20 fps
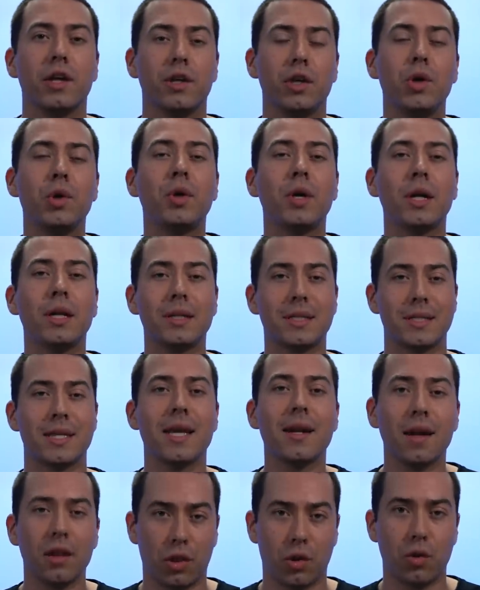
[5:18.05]
You can
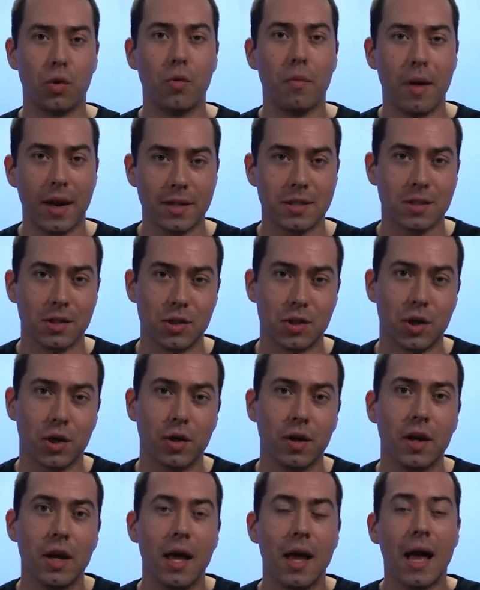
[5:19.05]
send it through
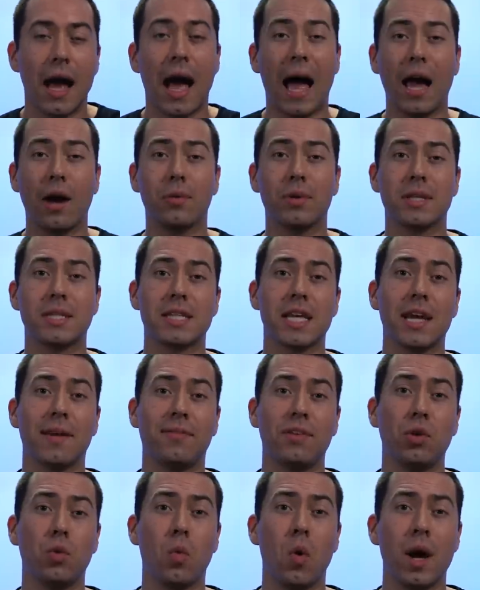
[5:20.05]
Messenger. I would say
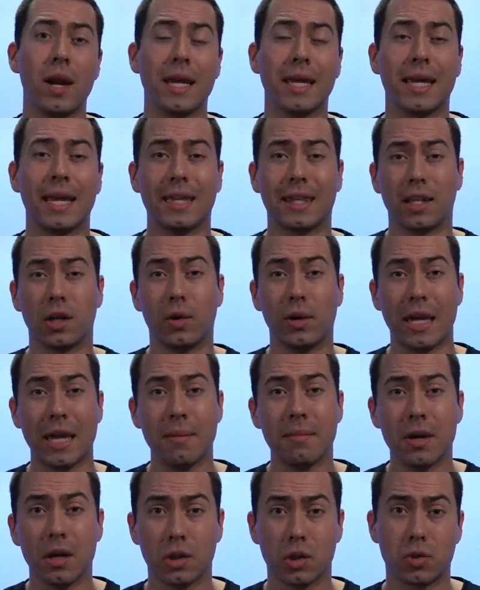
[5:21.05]
if you want to get their
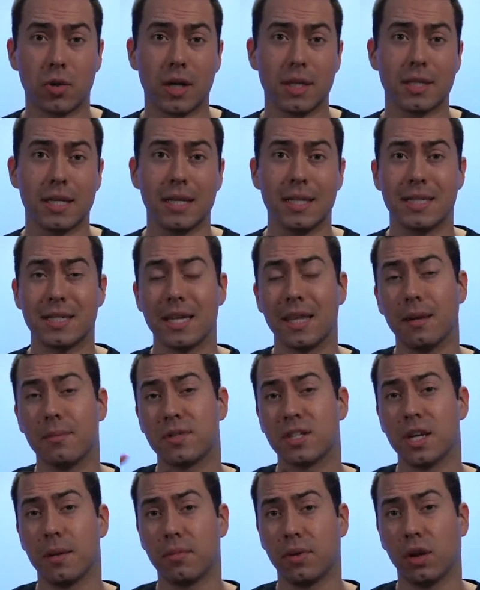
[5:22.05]
email address and send them
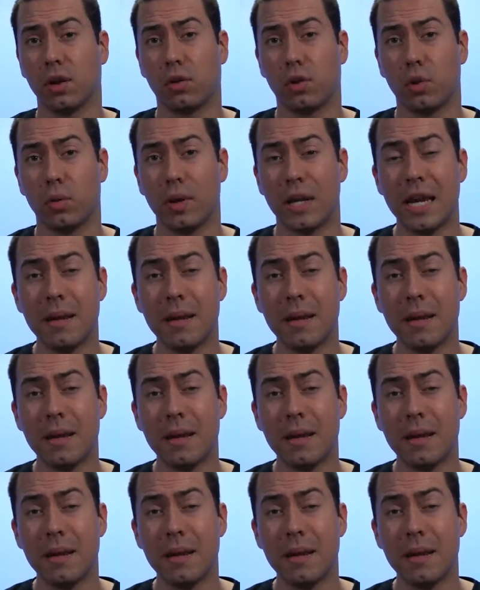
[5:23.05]
something through